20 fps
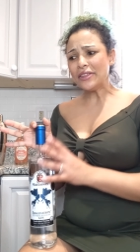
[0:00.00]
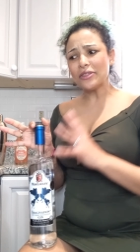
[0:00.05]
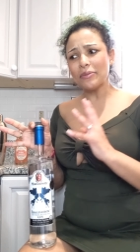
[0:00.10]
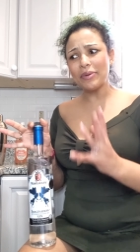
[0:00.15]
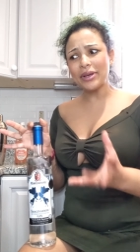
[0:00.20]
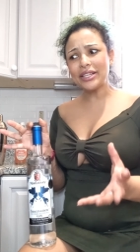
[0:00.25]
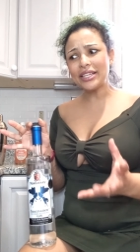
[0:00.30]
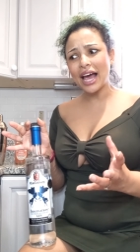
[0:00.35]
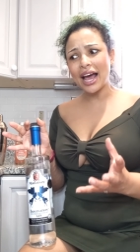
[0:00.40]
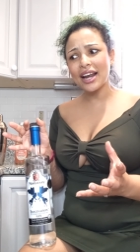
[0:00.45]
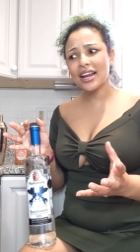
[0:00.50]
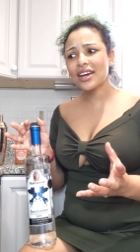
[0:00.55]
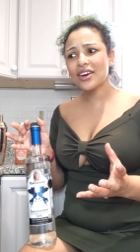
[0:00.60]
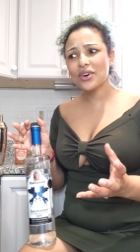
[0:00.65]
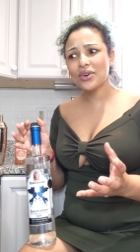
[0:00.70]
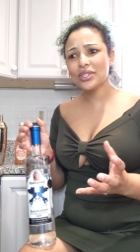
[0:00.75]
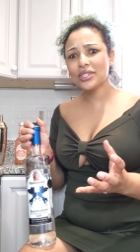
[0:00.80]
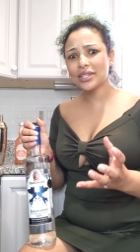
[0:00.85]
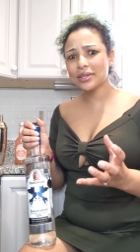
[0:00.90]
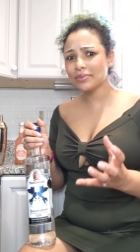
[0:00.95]
The
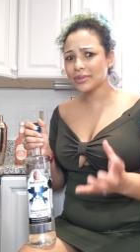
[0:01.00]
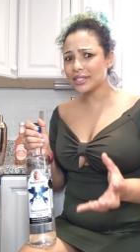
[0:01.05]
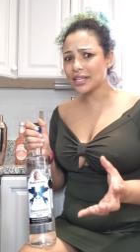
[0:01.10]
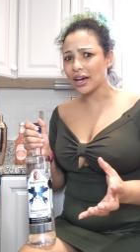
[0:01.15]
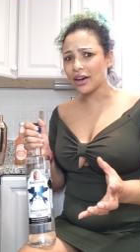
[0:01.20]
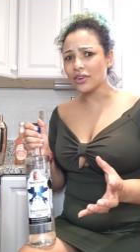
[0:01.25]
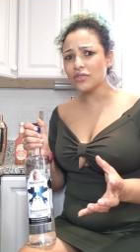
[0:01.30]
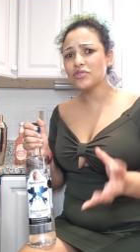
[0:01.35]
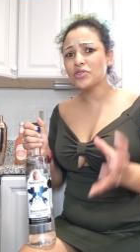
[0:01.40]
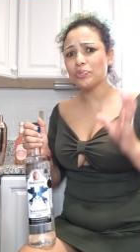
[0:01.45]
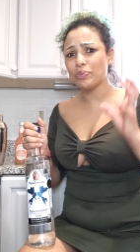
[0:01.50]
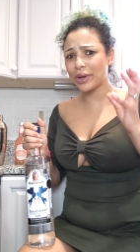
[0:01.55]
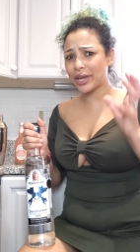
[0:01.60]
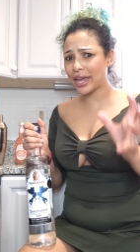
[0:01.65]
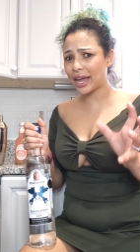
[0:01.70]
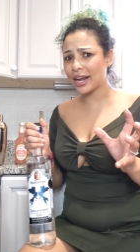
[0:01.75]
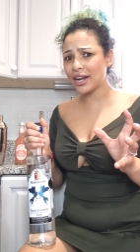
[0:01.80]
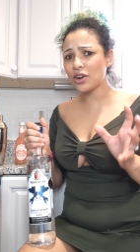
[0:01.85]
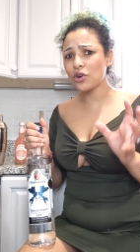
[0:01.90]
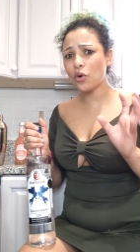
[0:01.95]
botanicals themselves
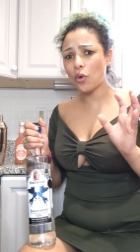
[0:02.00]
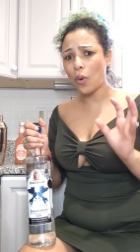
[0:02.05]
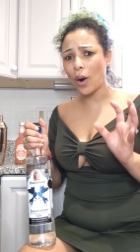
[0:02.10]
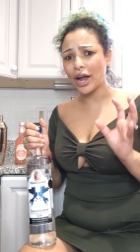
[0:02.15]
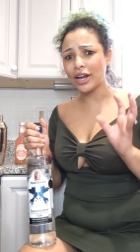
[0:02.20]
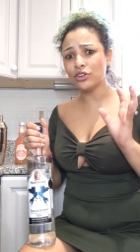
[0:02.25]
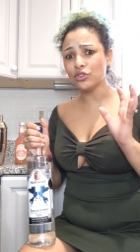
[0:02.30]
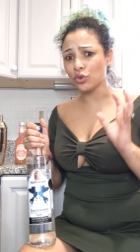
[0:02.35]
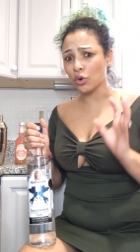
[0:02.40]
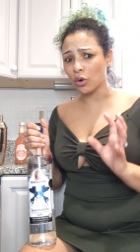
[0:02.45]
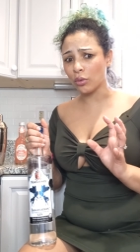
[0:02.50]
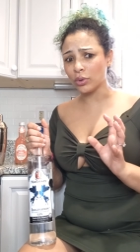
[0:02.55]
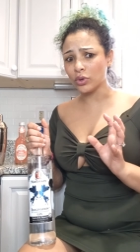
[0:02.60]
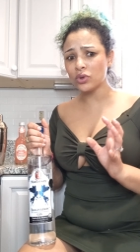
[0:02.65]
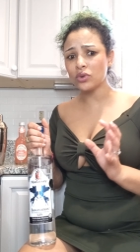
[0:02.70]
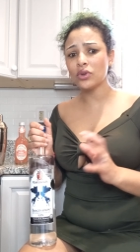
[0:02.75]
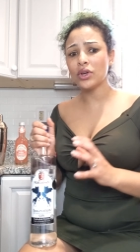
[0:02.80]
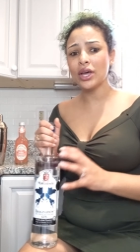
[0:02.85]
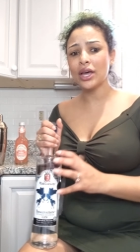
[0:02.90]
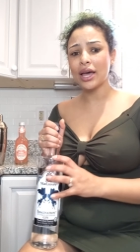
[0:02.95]
begin quite
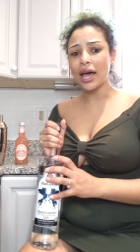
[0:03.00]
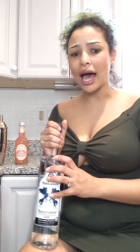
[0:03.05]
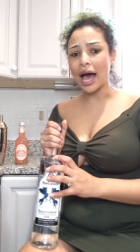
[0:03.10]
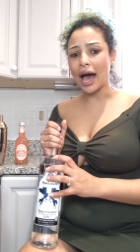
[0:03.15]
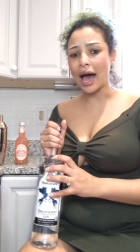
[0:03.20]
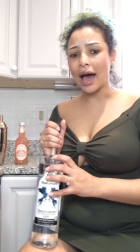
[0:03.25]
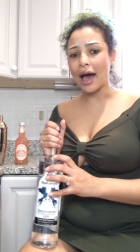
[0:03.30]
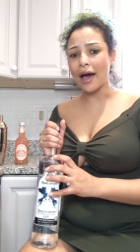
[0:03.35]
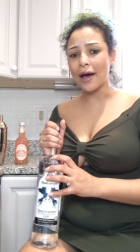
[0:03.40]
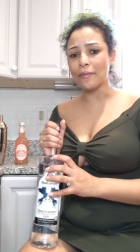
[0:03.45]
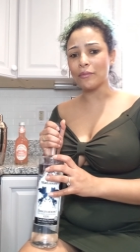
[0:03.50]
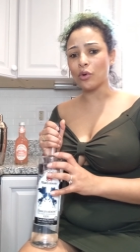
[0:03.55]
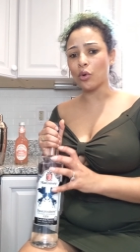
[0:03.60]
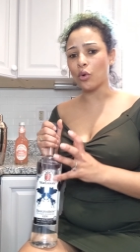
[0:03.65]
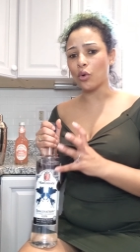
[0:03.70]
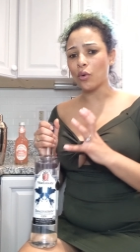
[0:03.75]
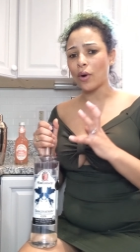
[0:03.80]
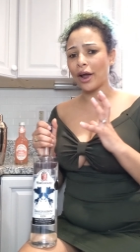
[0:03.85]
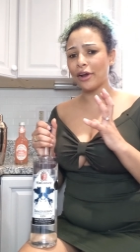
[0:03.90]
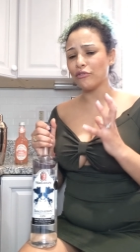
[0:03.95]
normal um,
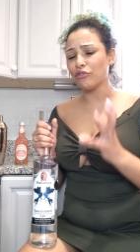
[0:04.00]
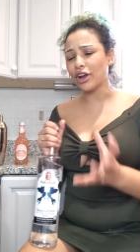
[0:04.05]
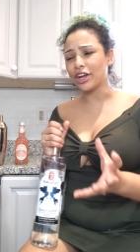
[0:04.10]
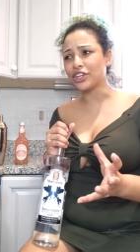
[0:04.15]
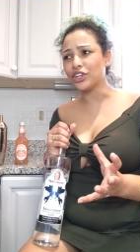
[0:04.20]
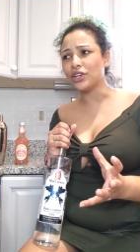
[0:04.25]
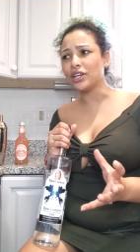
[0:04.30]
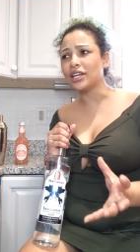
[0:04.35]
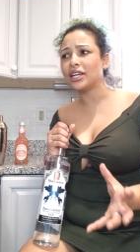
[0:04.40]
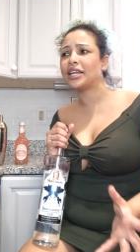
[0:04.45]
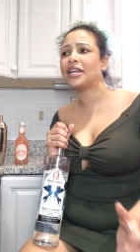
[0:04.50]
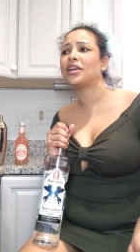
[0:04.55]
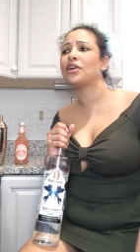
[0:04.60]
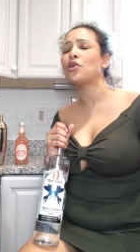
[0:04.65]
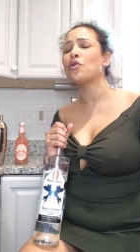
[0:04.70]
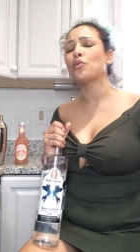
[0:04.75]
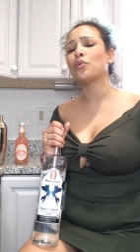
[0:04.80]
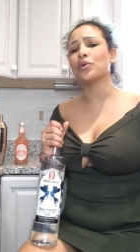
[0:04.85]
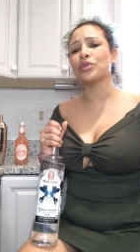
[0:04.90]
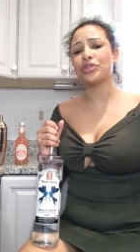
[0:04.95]
or quite
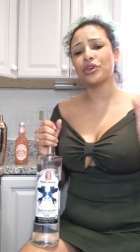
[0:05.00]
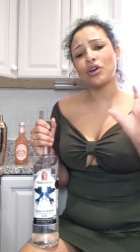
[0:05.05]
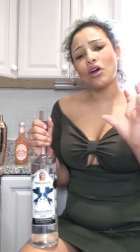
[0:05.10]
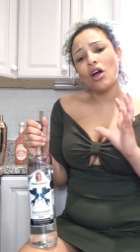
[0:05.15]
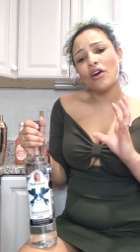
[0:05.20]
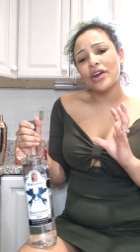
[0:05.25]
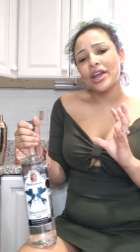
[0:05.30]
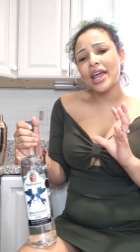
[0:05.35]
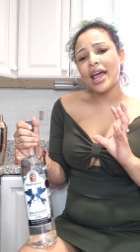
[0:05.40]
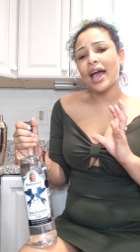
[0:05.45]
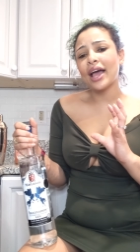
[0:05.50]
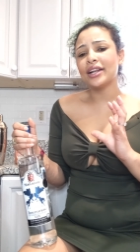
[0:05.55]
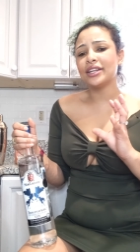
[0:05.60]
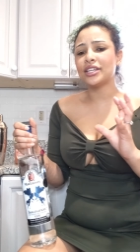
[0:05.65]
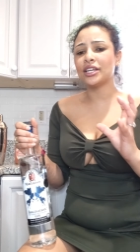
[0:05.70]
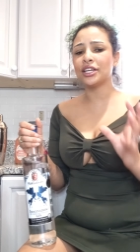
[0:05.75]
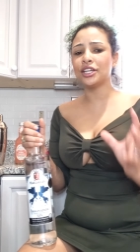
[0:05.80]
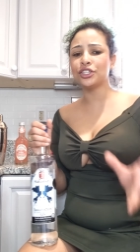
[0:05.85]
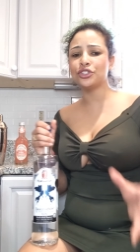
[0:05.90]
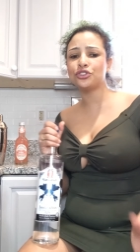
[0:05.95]
regularly with the
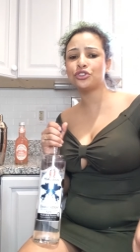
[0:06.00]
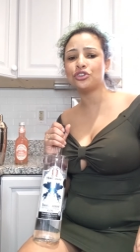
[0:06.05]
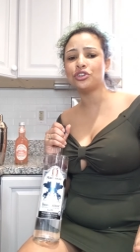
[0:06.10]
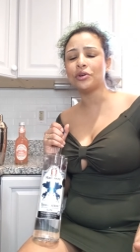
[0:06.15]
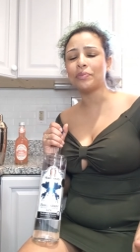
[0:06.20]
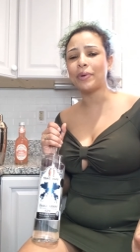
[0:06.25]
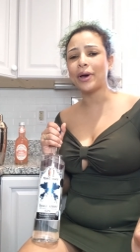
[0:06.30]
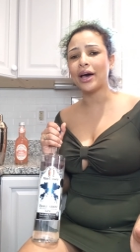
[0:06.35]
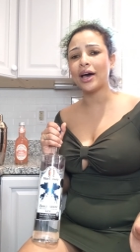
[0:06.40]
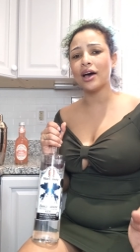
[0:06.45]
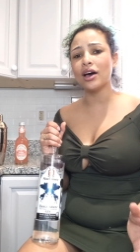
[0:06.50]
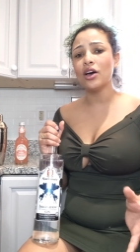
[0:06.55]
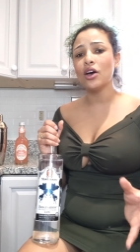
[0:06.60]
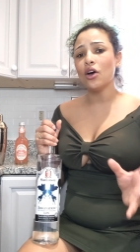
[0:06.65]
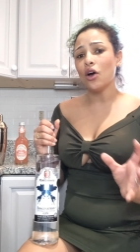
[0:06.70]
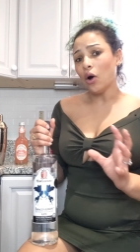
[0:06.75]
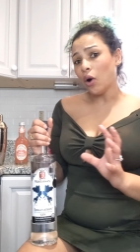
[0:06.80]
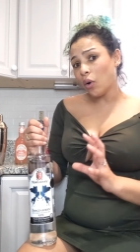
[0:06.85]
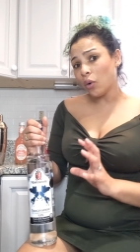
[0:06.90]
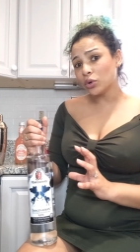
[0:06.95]
coriander, juniper,
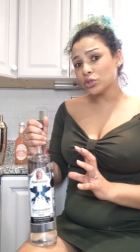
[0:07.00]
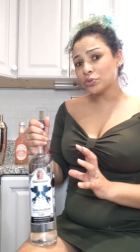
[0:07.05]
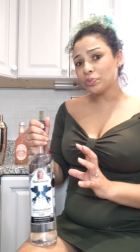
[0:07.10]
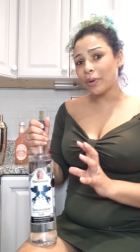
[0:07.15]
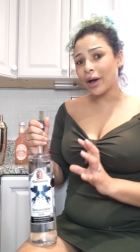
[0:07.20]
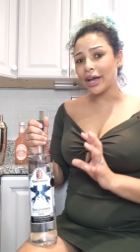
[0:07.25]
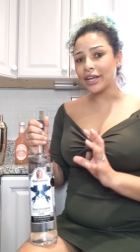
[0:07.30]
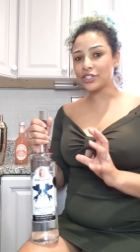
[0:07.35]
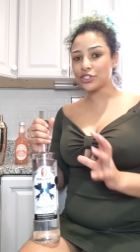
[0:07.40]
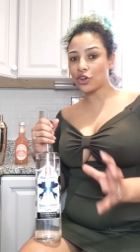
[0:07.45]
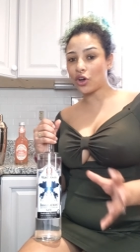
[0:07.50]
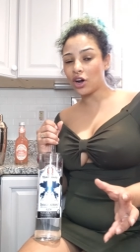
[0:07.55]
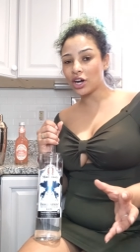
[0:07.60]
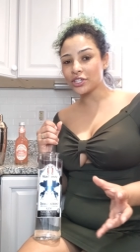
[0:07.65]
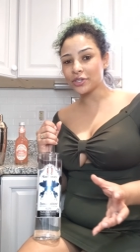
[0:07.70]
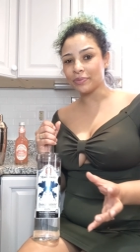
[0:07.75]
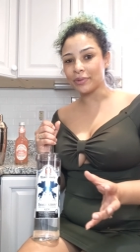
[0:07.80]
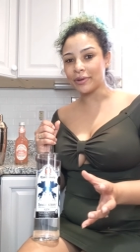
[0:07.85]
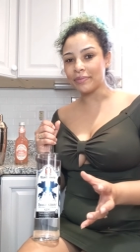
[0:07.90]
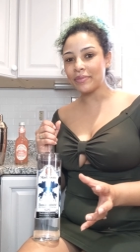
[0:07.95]
allspice,
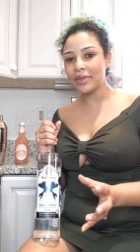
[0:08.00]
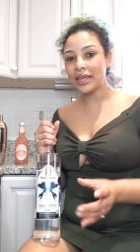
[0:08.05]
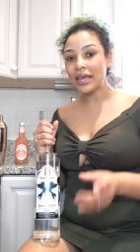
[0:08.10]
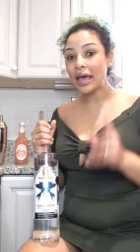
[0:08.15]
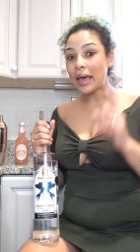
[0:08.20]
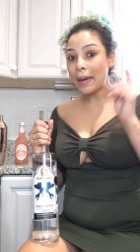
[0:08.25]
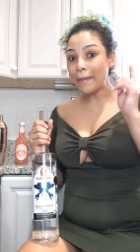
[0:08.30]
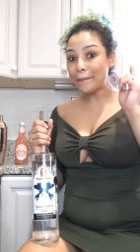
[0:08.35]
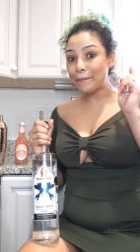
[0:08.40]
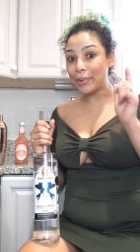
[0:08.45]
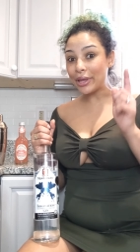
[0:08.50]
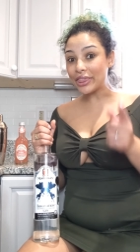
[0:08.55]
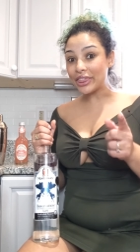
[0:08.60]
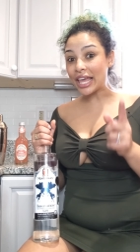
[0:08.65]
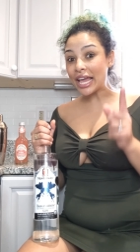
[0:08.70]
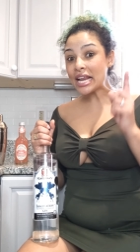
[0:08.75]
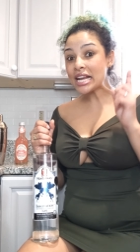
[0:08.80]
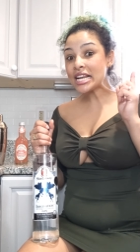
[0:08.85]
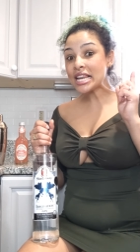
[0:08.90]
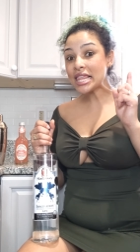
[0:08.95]
cardamom but
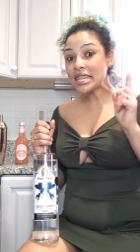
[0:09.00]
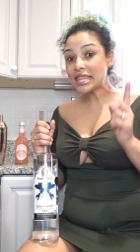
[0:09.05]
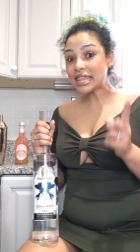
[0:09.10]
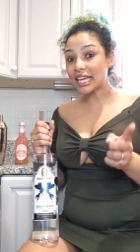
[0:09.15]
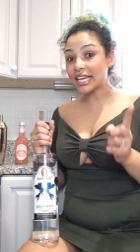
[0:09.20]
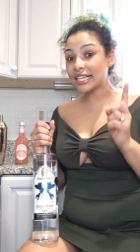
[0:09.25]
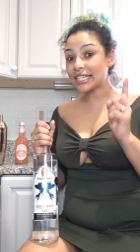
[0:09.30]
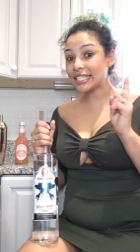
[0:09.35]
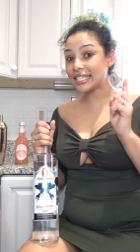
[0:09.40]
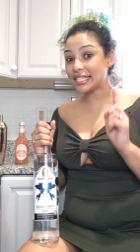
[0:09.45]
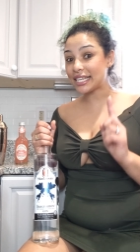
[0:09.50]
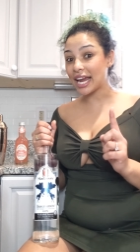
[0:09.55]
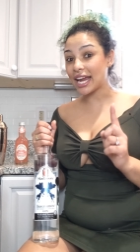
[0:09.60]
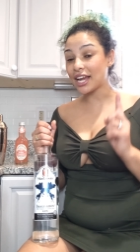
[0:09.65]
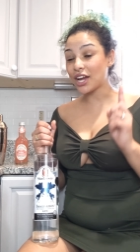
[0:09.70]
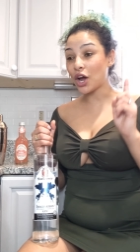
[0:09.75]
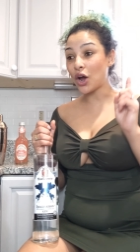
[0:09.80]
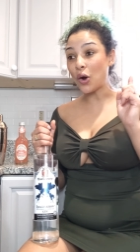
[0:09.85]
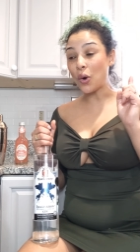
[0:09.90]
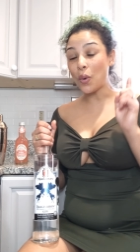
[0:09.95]
then things
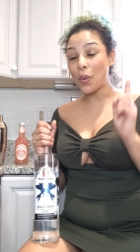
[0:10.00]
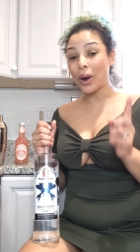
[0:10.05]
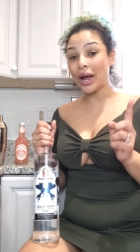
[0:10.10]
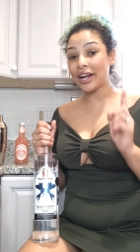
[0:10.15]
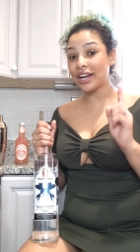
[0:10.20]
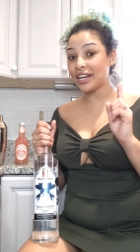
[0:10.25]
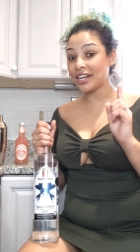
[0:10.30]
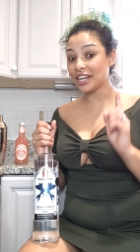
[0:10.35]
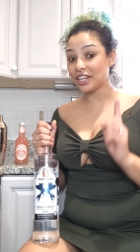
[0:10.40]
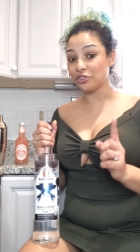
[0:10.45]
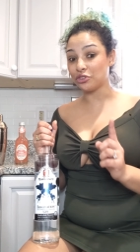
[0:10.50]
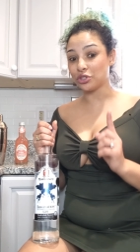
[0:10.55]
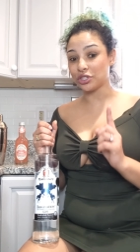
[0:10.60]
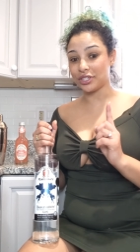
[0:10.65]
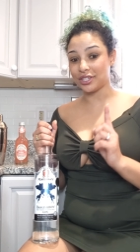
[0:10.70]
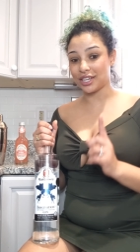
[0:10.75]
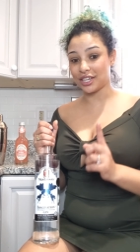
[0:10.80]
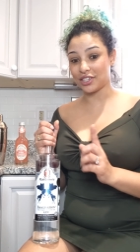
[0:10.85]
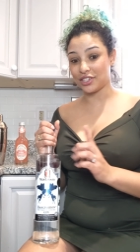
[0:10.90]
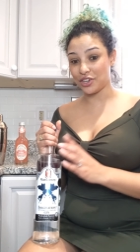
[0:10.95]
take quite an
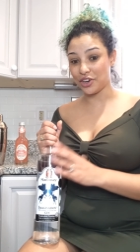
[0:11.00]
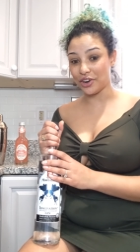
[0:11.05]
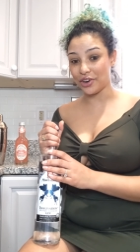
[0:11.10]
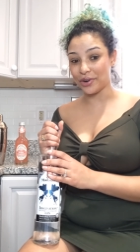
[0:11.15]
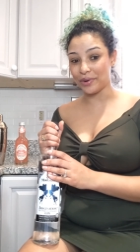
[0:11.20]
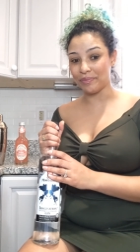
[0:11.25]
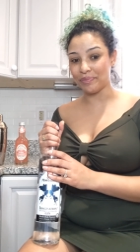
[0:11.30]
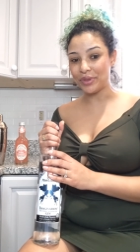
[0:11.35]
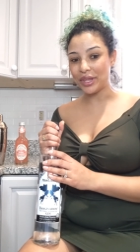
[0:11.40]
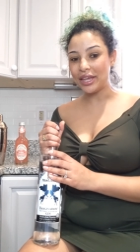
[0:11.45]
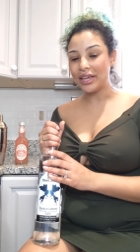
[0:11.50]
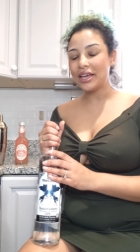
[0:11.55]
interesting turn.